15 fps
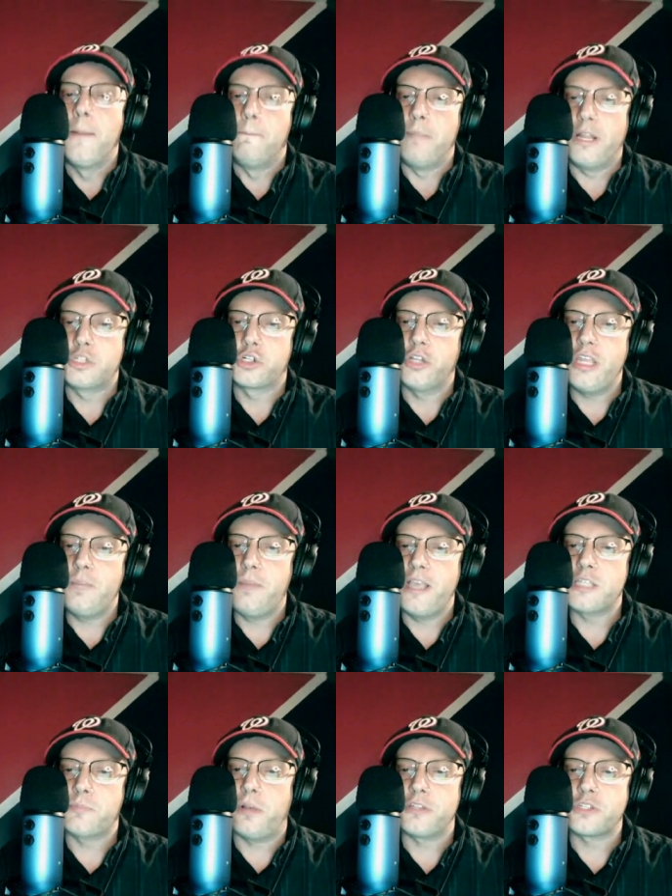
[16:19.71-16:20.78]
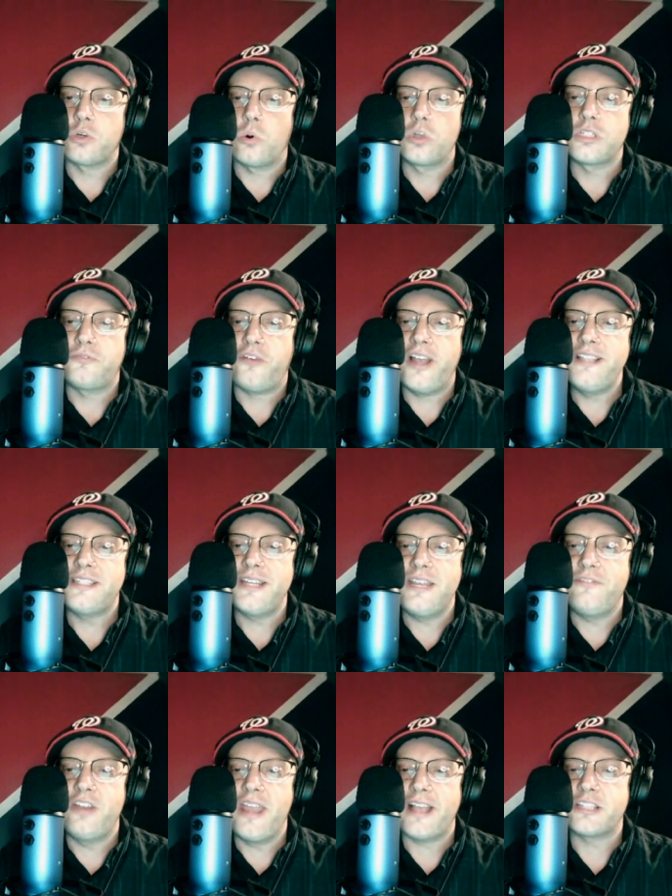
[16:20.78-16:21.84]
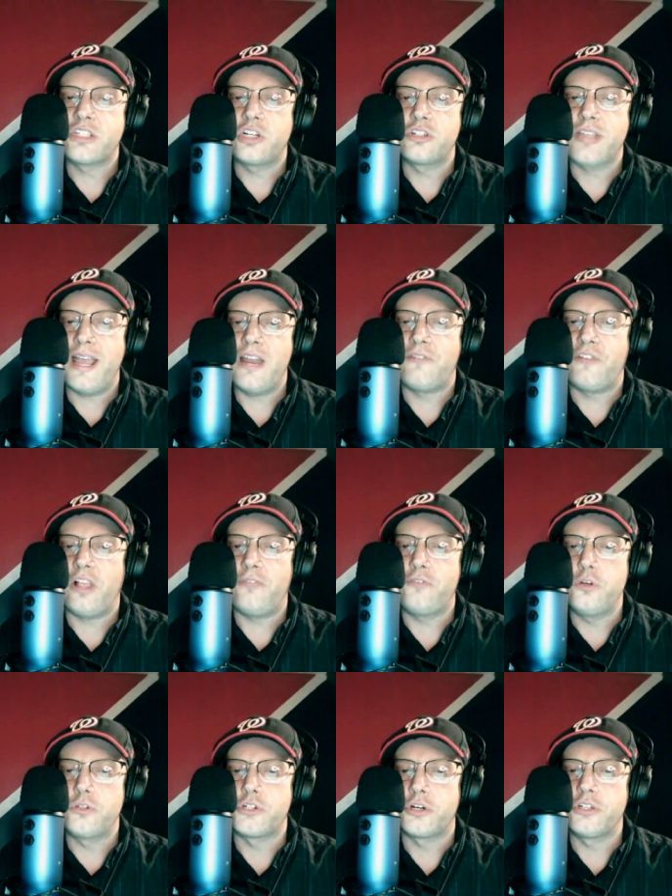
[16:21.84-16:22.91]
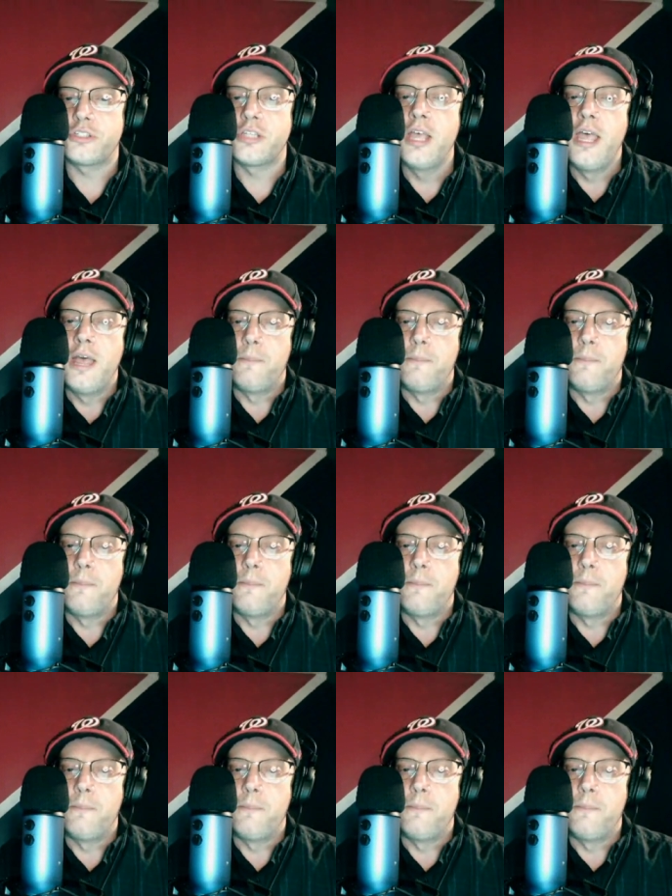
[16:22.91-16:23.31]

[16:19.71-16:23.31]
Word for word: Major League Baseball scores, fights, and even next year's NFL futures.